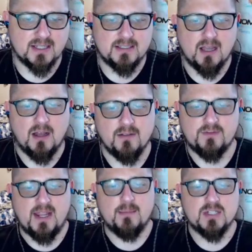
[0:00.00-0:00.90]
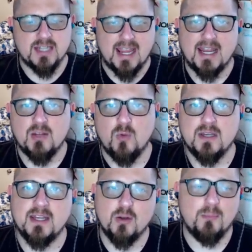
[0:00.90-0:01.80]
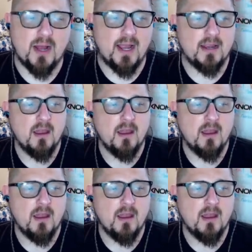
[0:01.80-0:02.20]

ton of damage to anyone nearby.